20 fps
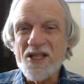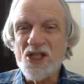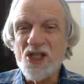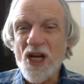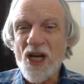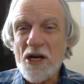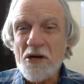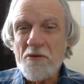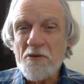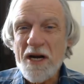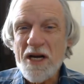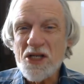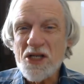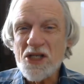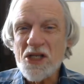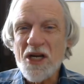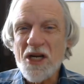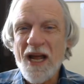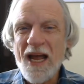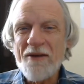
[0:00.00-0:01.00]

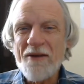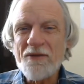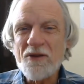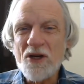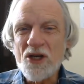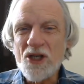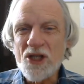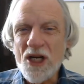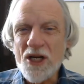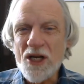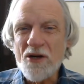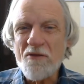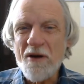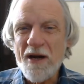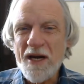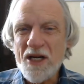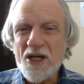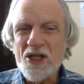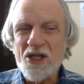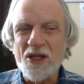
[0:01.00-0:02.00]
generation after
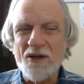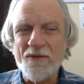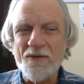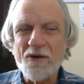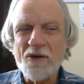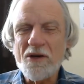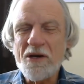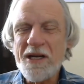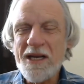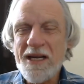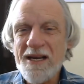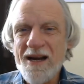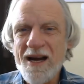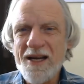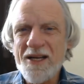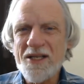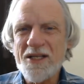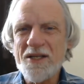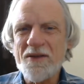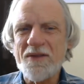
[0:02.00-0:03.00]
generation, for
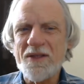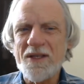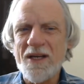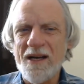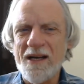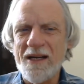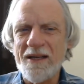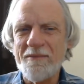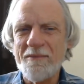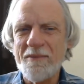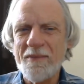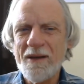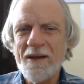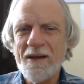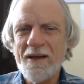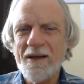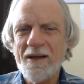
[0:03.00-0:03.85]
eons of time.